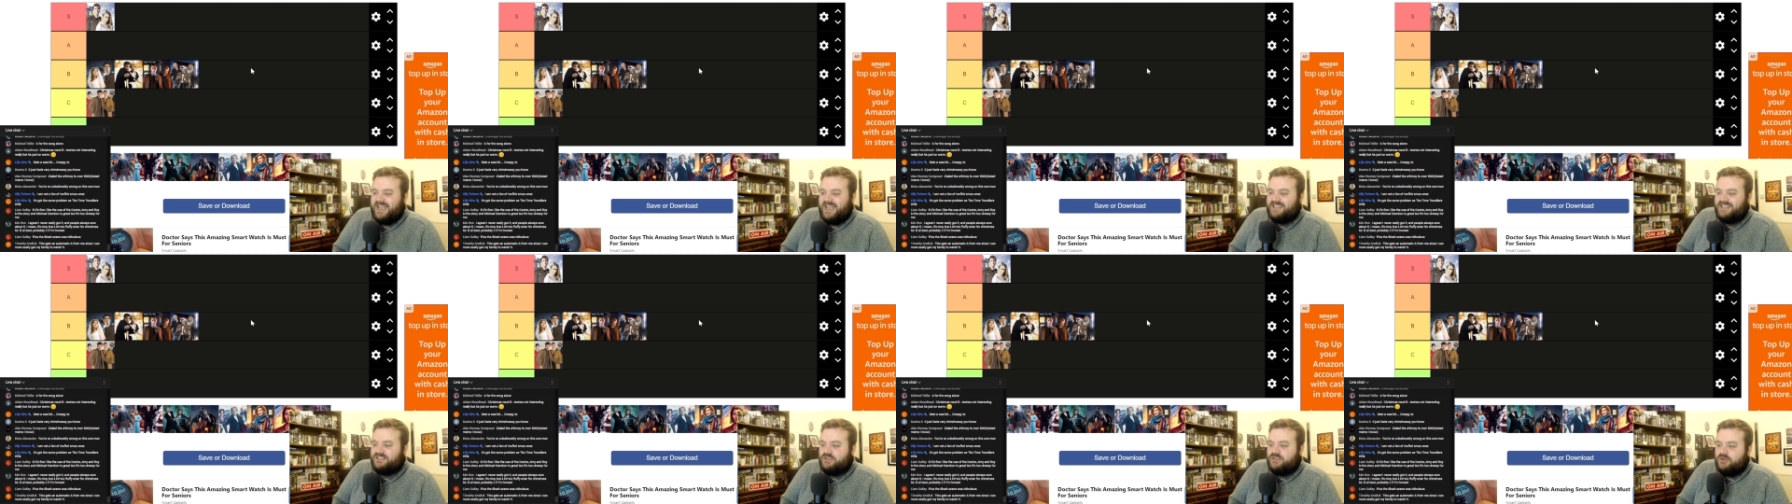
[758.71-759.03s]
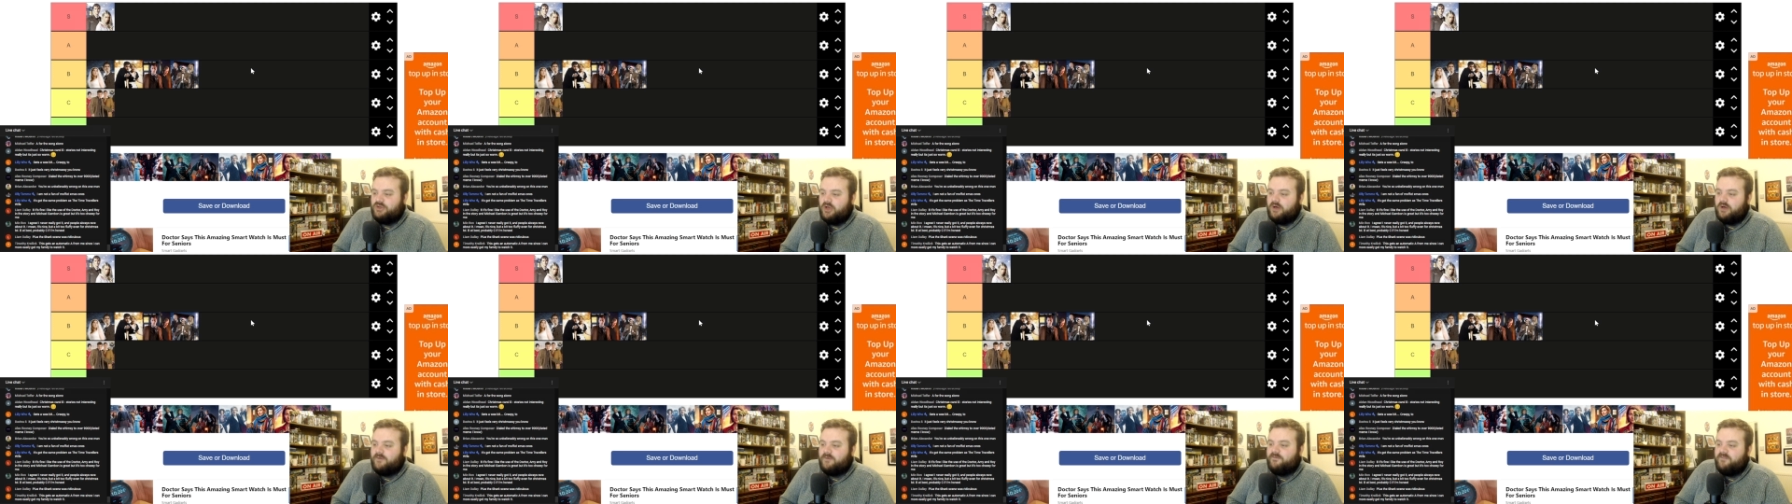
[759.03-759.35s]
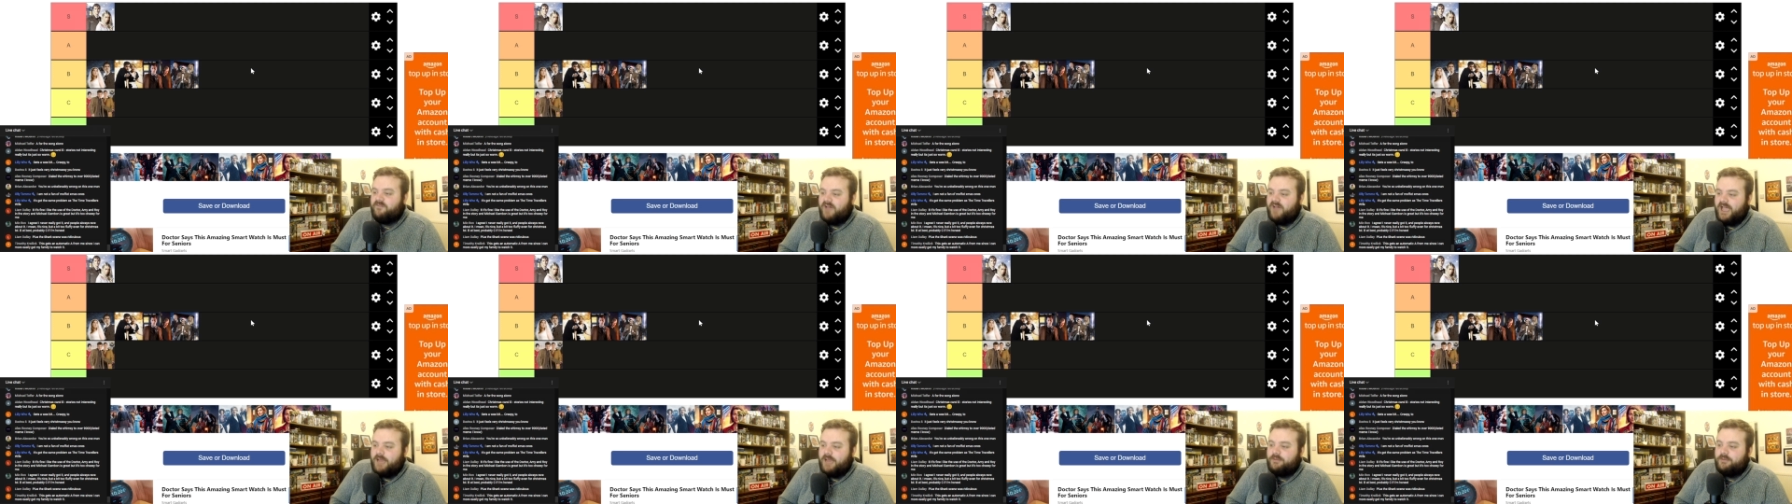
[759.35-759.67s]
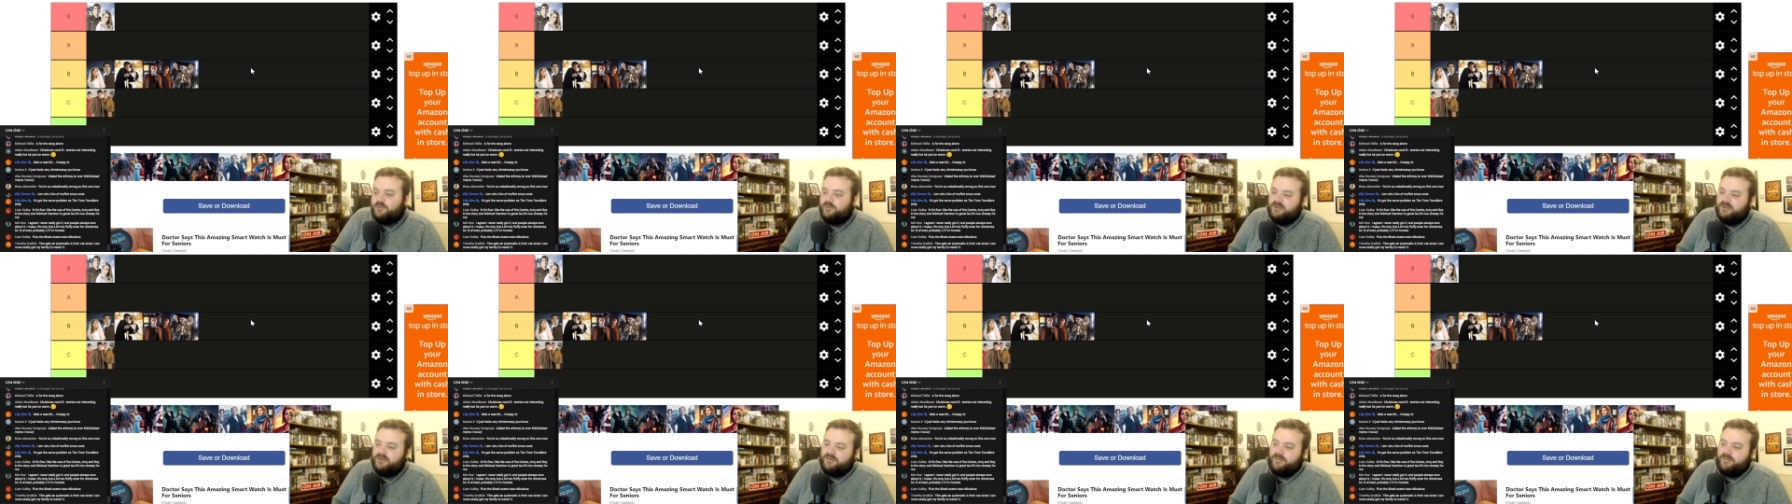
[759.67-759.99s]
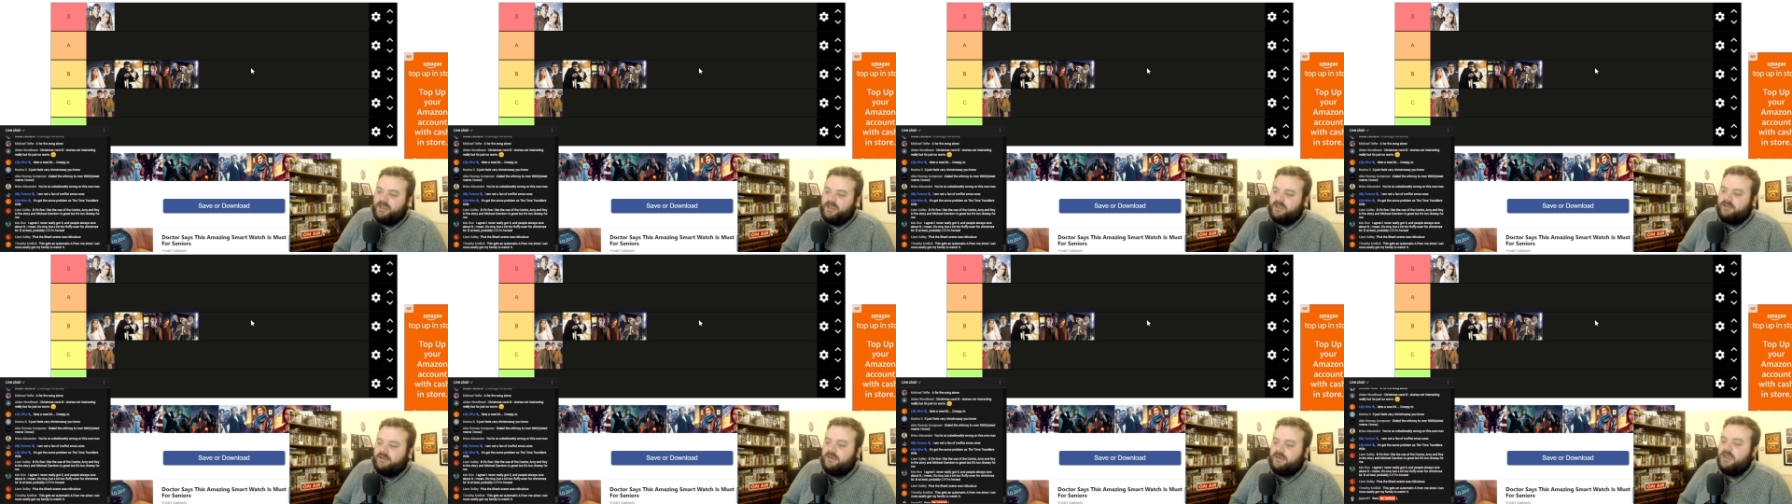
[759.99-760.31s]
has not vibed with
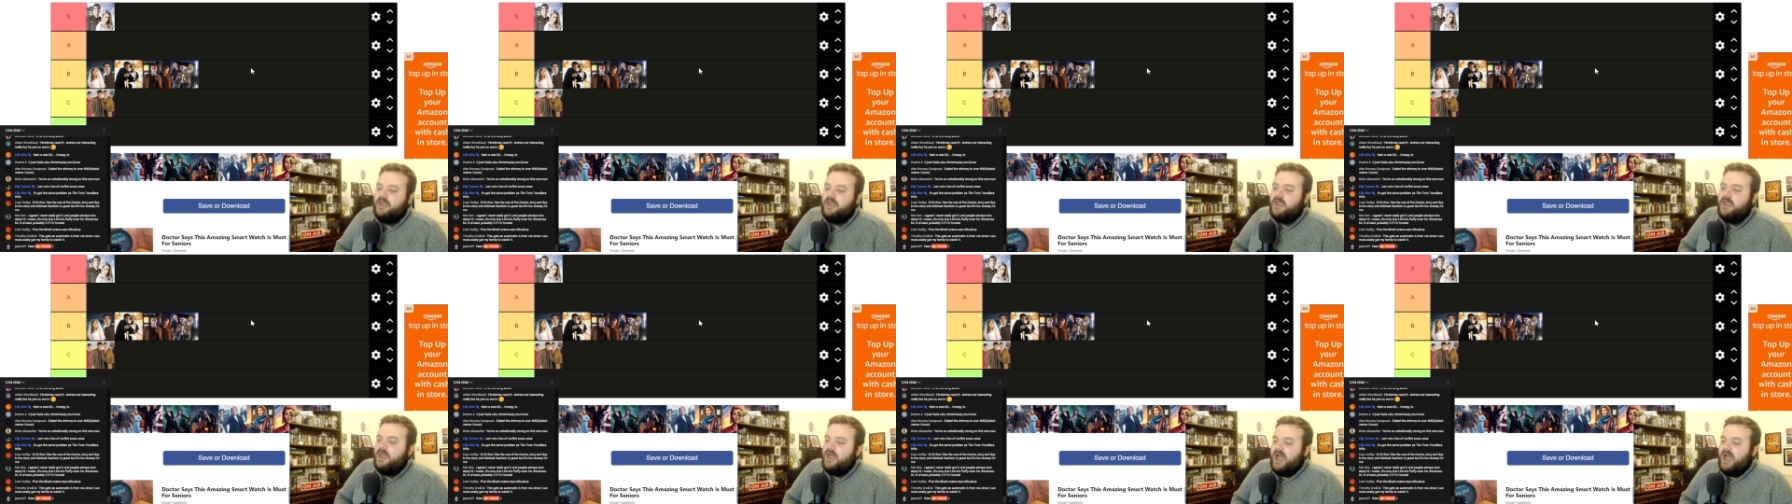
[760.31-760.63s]
me